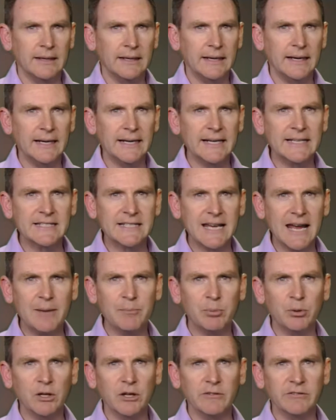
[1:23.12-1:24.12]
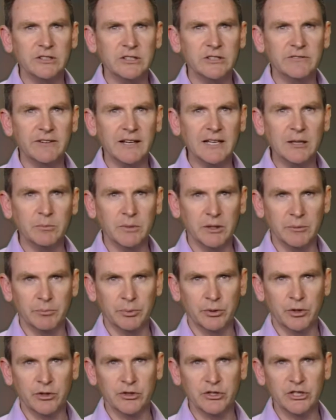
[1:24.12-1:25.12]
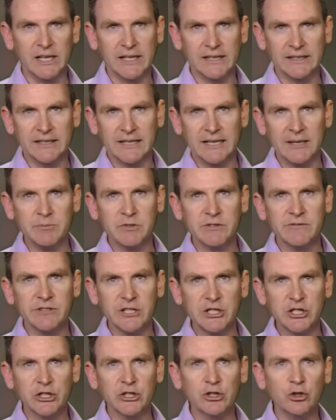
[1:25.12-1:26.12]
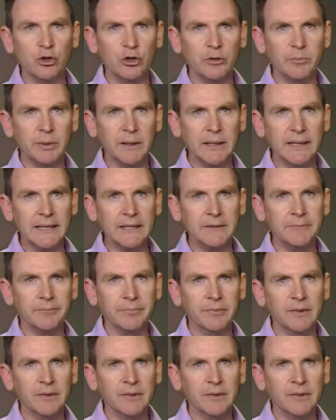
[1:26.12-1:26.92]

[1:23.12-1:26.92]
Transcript: An example of a development project team's vision could be: